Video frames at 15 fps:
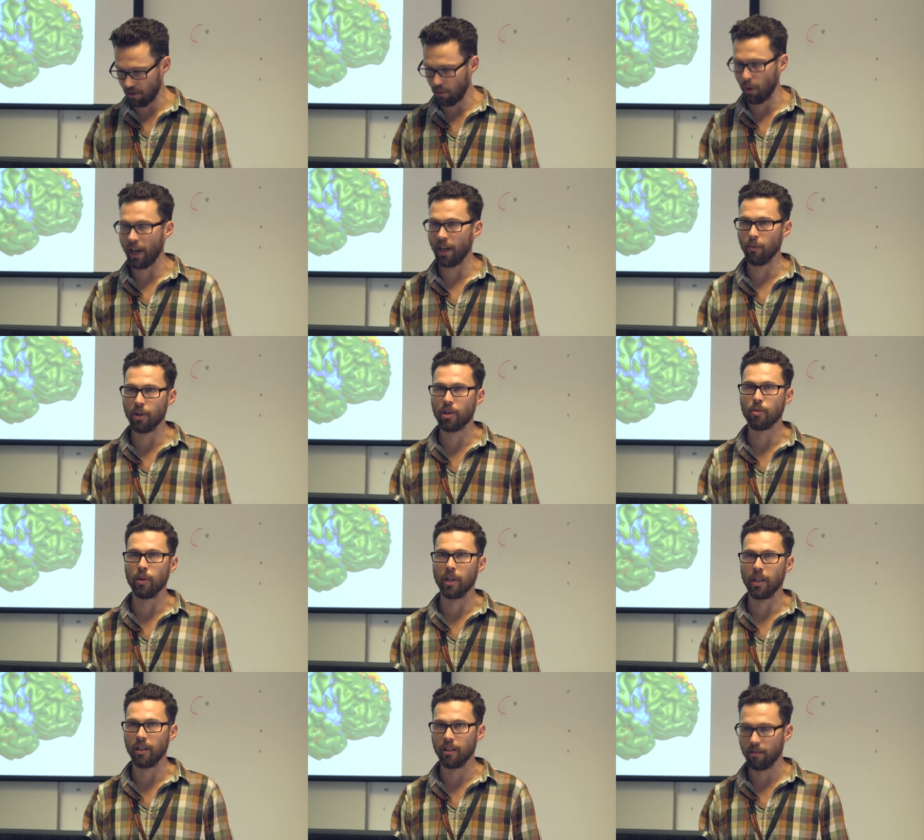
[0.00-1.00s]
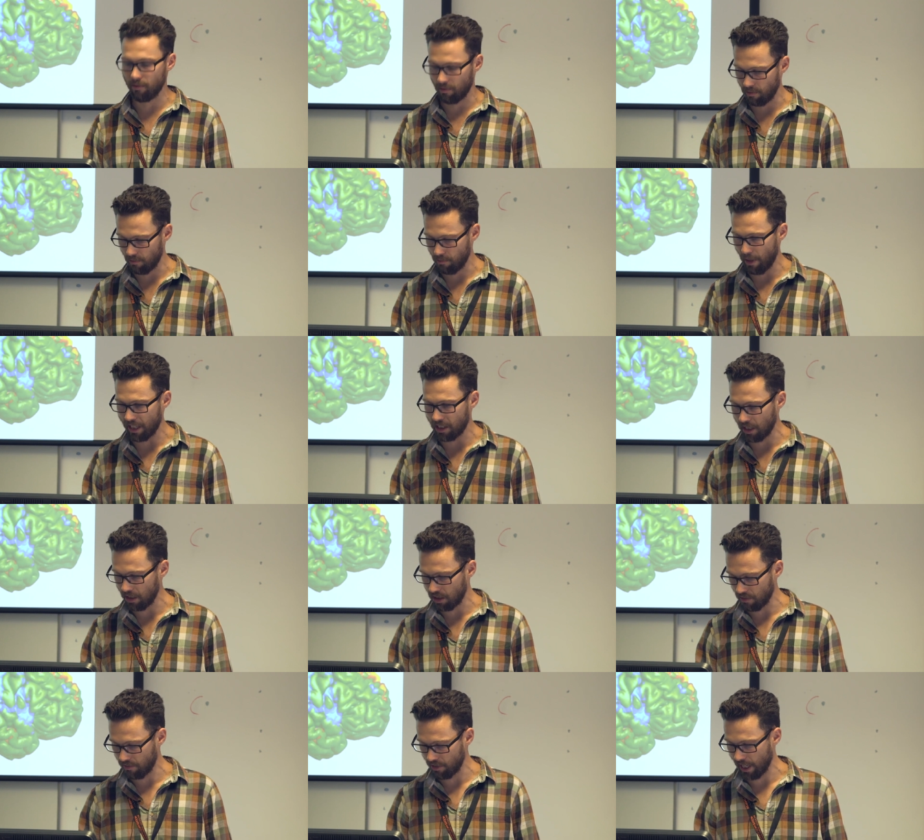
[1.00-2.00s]
the way in which we make
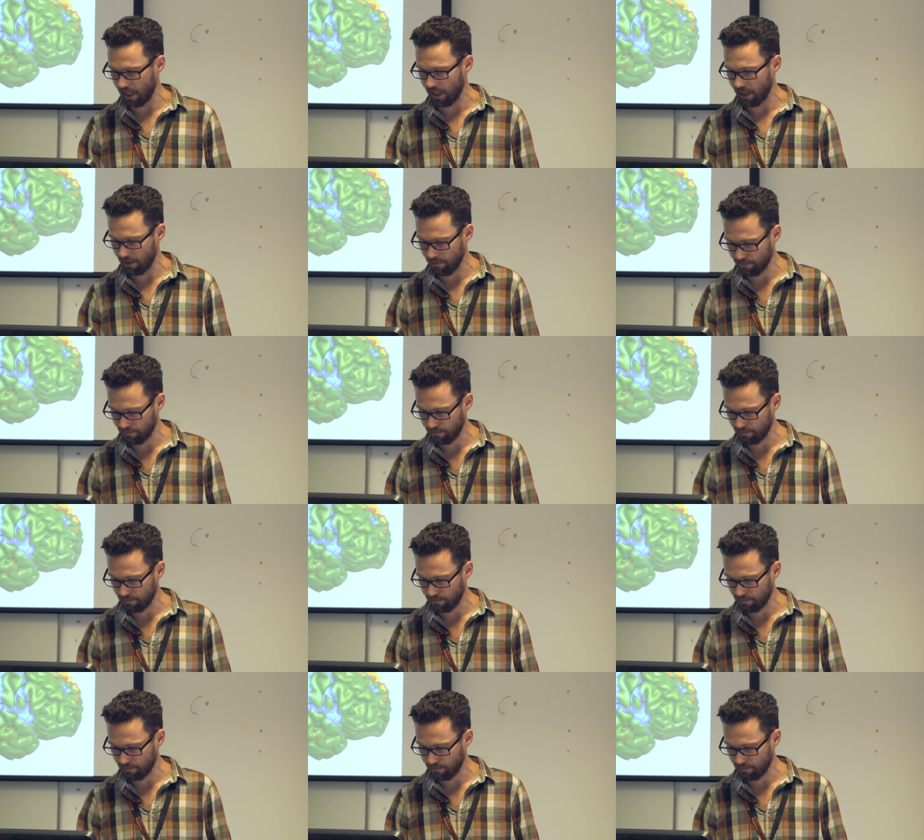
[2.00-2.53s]
sense of reality.